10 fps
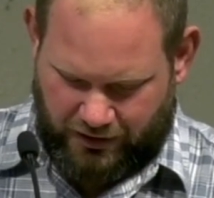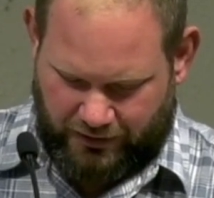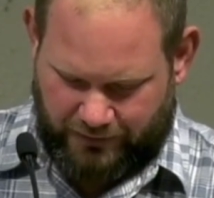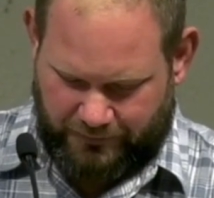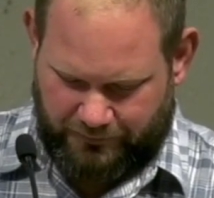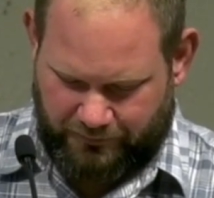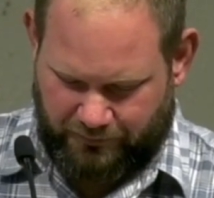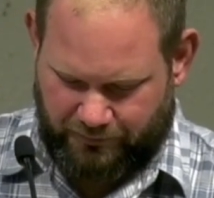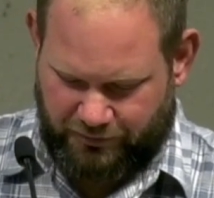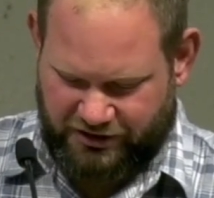Um,
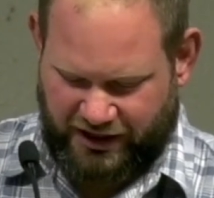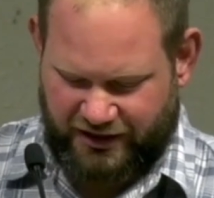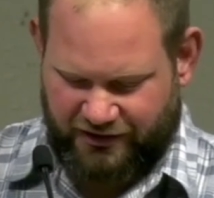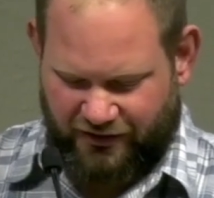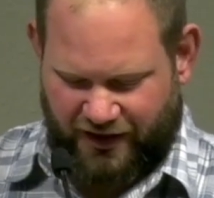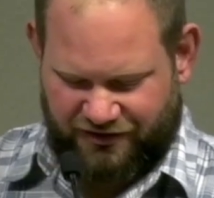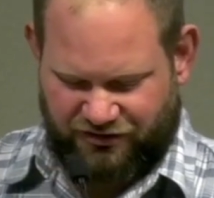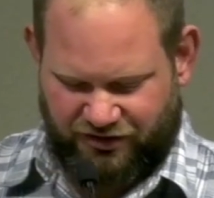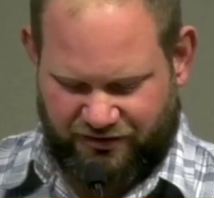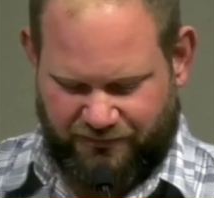pretending that
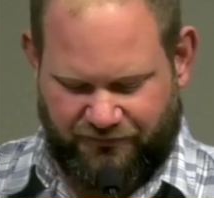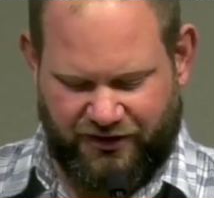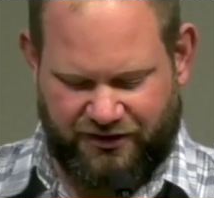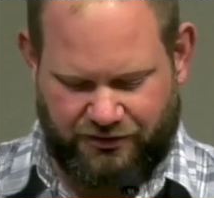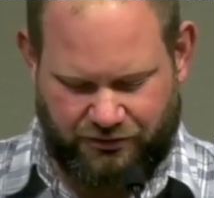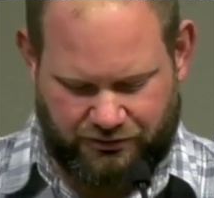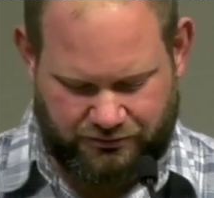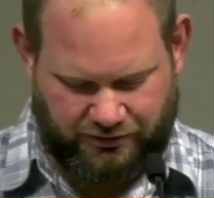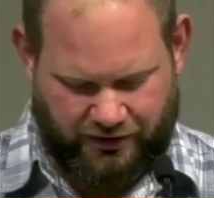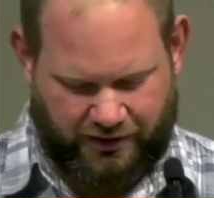that's just
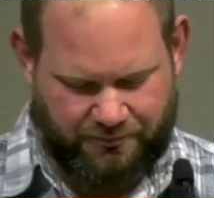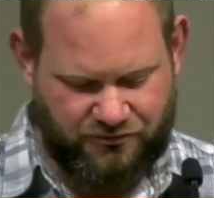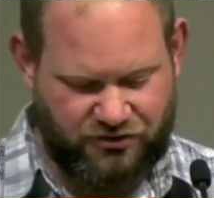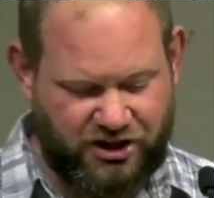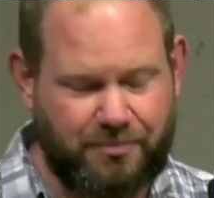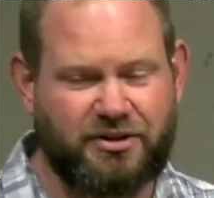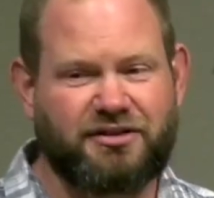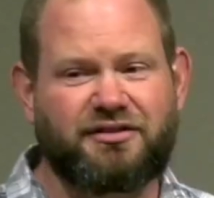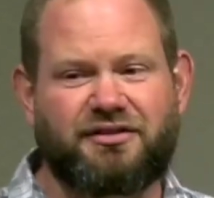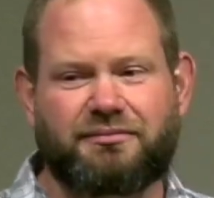physical um,
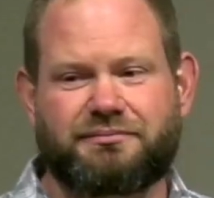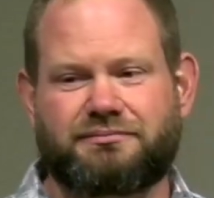cheapens